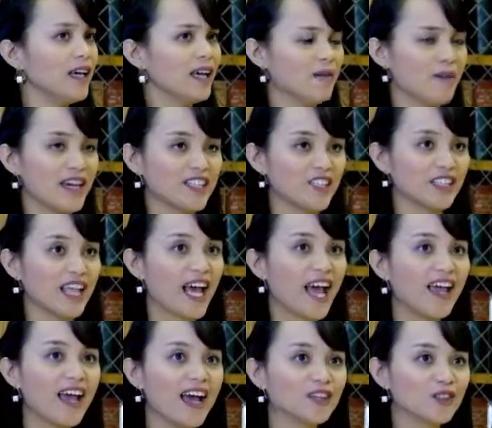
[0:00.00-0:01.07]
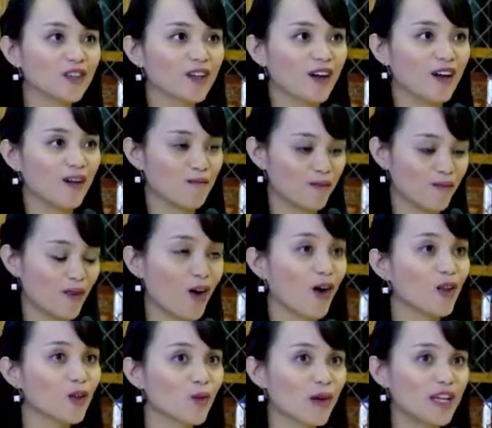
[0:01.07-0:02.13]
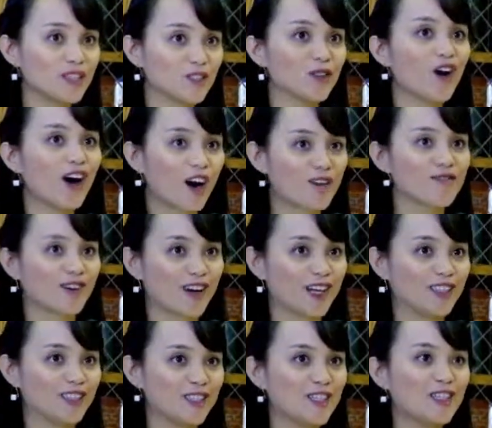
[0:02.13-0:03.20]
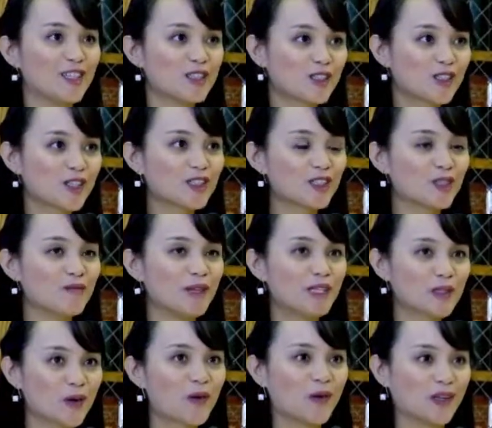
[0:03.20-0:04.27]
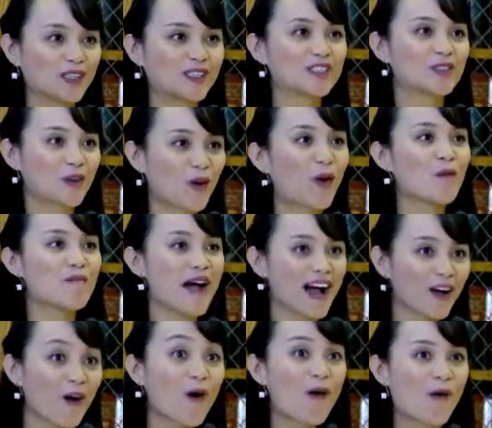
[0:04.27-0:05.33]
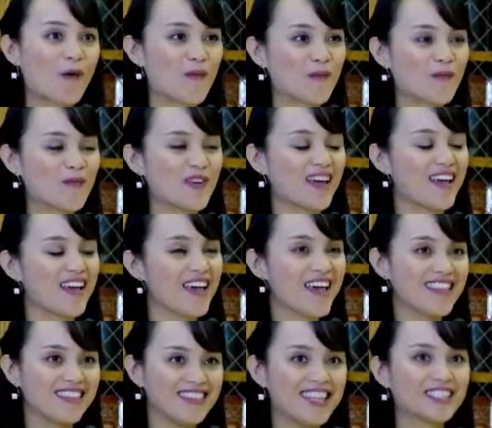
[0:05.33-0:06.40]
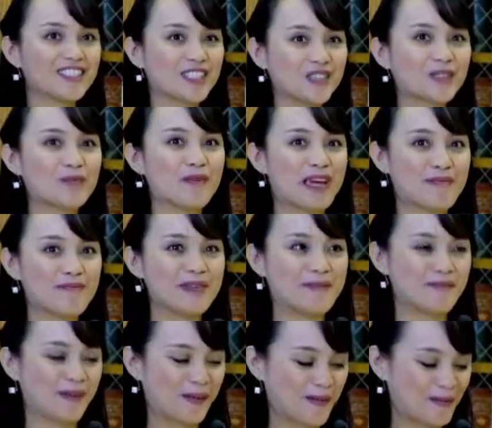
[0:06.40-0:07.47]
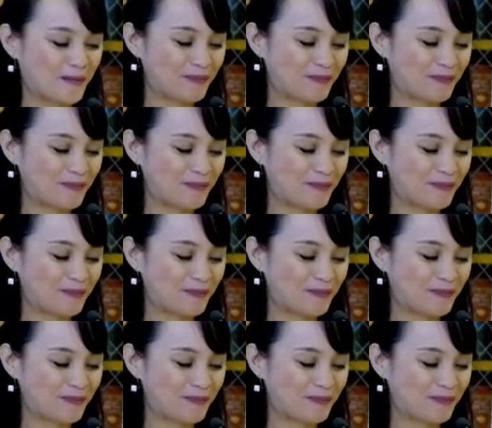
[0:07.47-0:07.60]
Imagine, I had to come all the way to Harvard just to be told to go back home to listen to people.